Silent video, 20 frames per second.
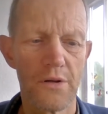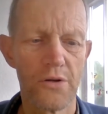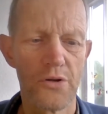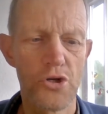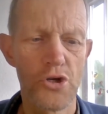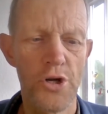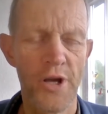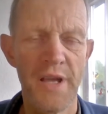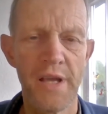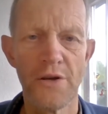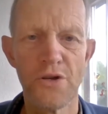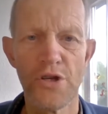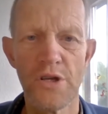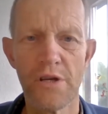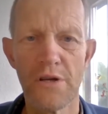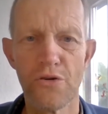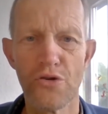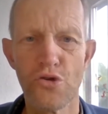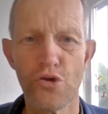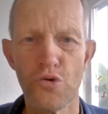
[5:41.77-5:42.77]

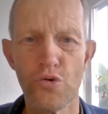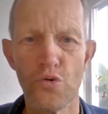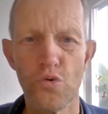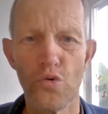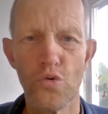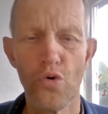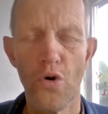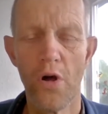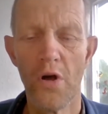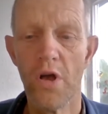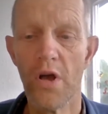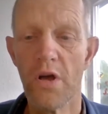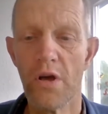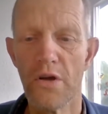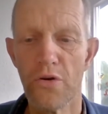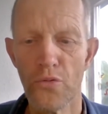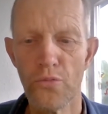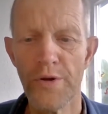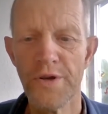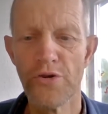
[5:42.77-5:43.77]
changing to
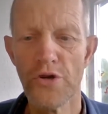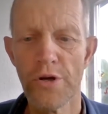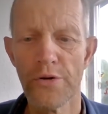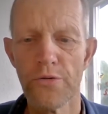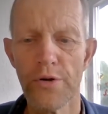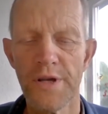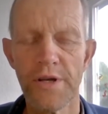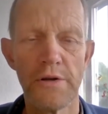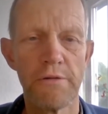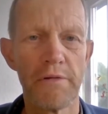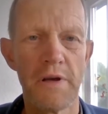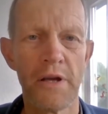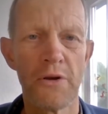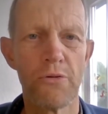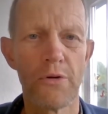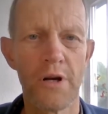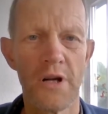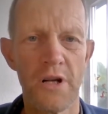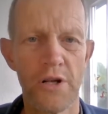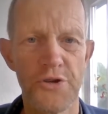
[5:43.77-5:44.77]
regenerative
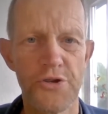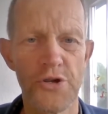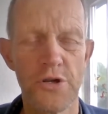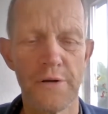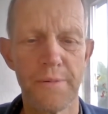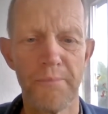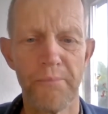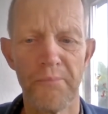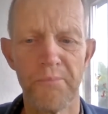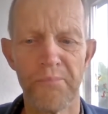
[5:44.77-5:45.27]
agriculture.